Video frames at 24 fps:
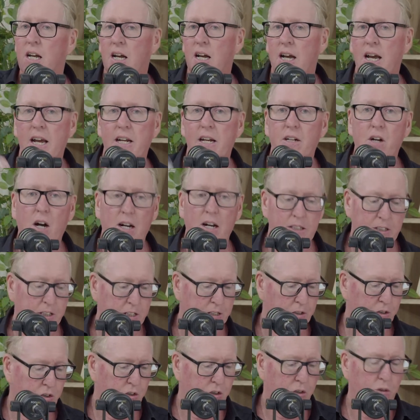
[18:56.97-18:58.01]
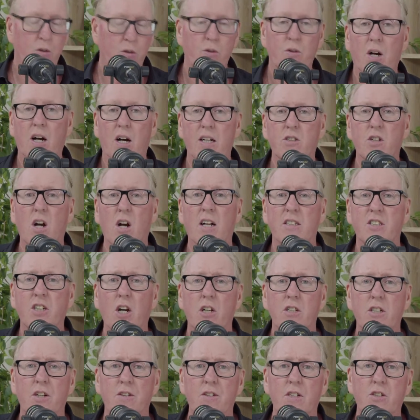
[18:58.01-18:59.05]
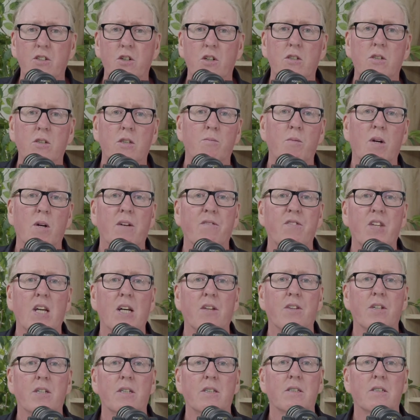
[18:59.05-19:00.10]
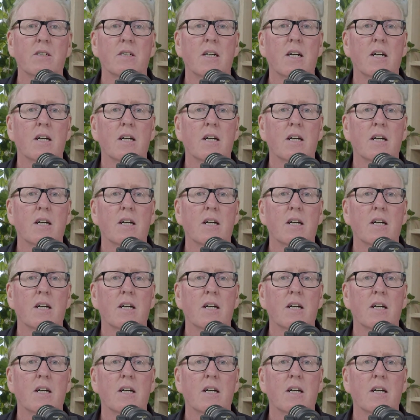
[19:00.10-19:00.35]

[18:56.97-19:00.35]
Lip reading: And I showed you the circle in one of the other